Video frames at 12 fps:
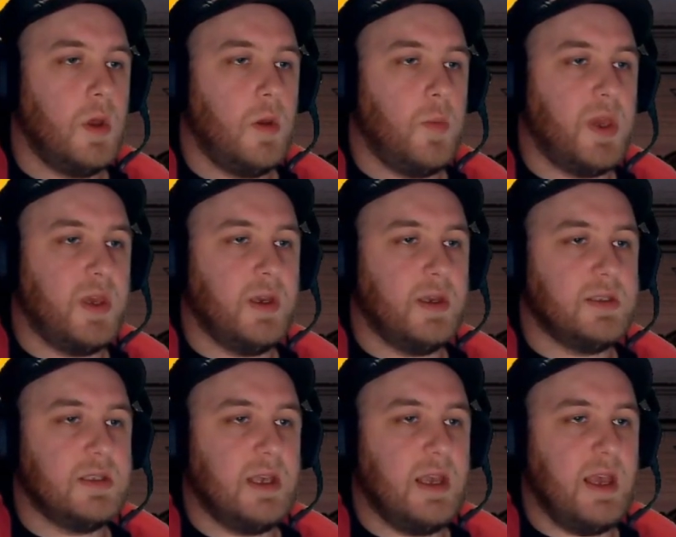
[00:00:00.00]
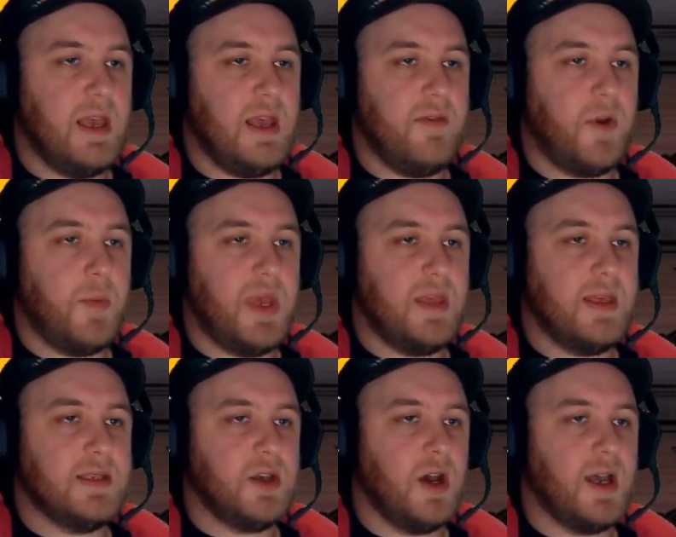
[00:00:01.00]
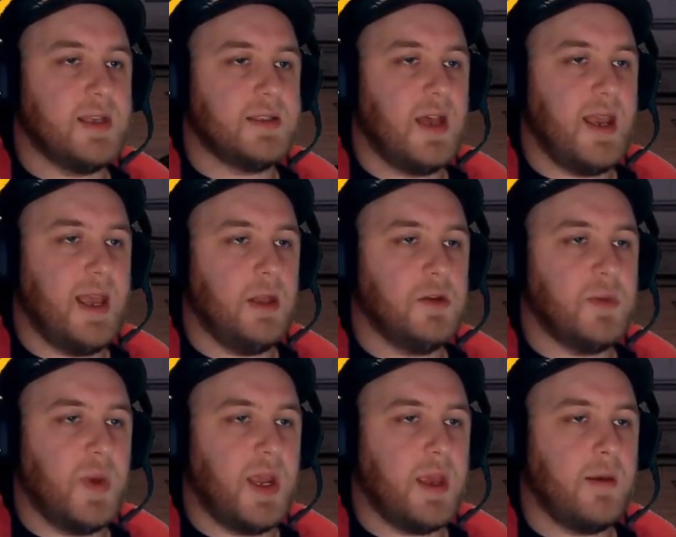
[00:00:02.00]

because if I beat these guys, I get loads of money.